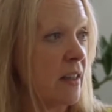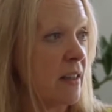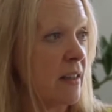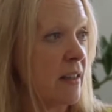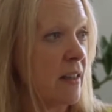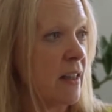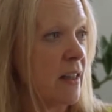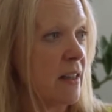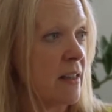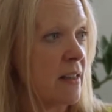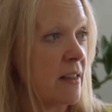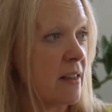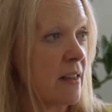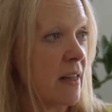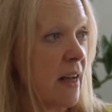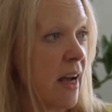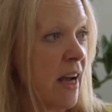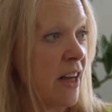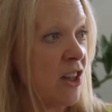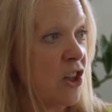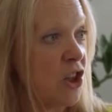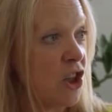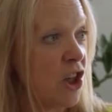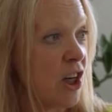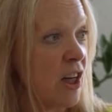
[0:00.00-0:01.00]
that's
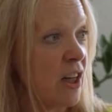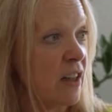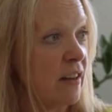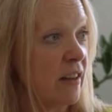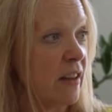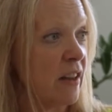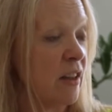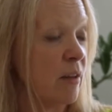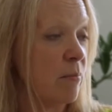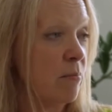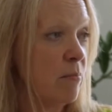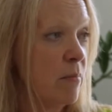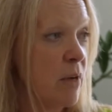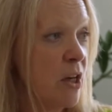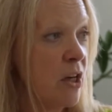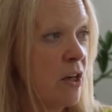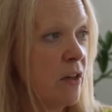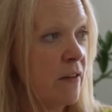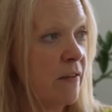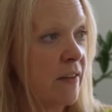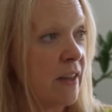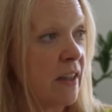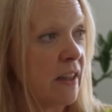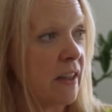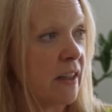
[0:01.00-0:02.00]
agile, that can
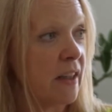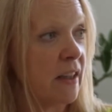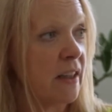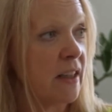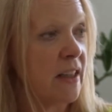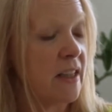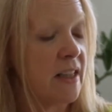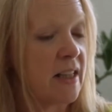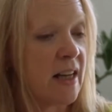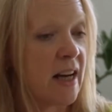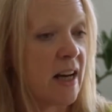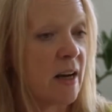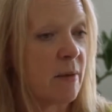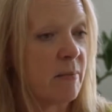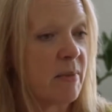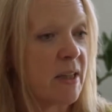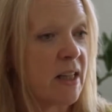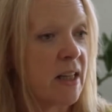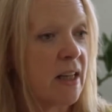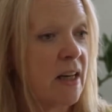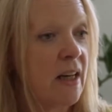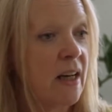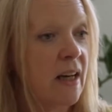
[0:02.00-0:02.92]
move, that can adapt,